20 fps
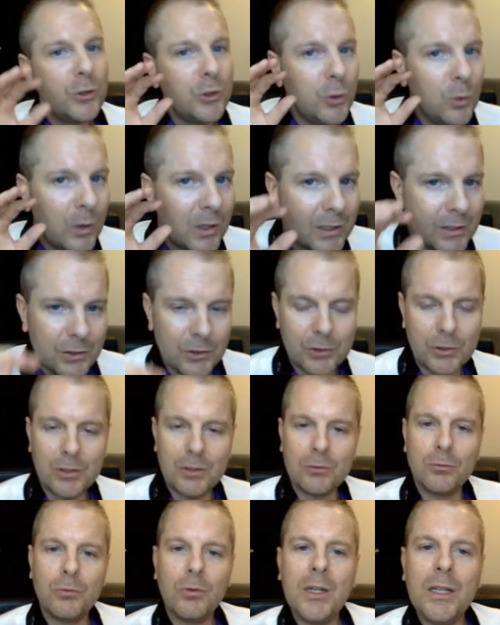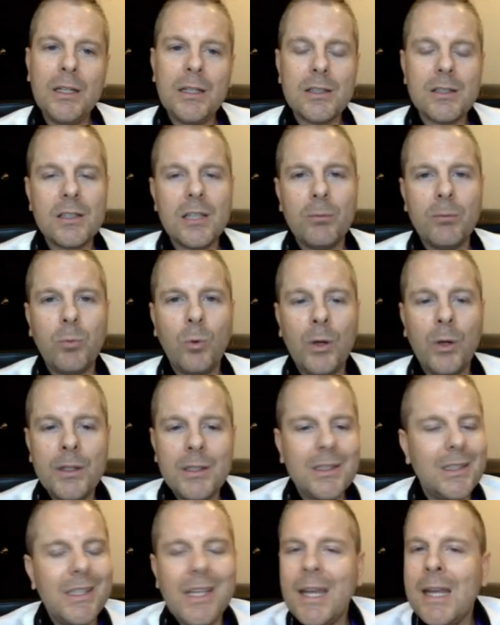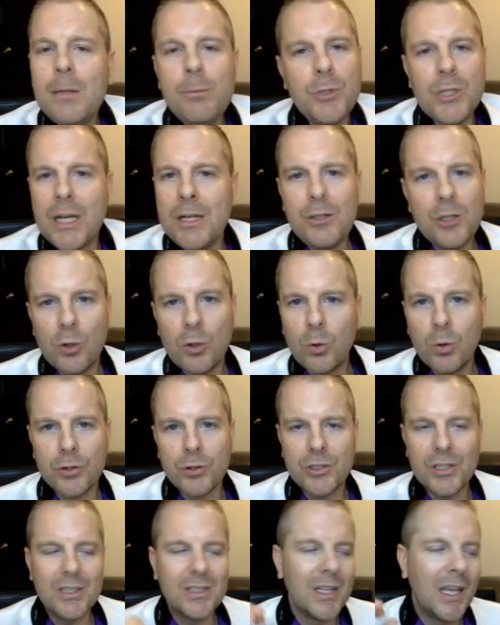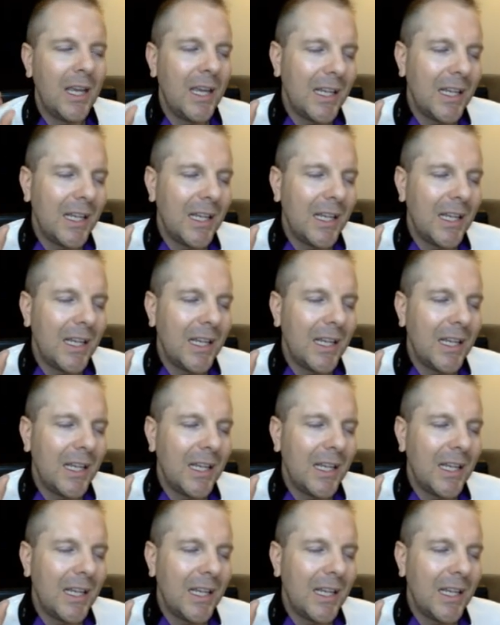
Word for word: you want to start right at step one. Game-changing courses.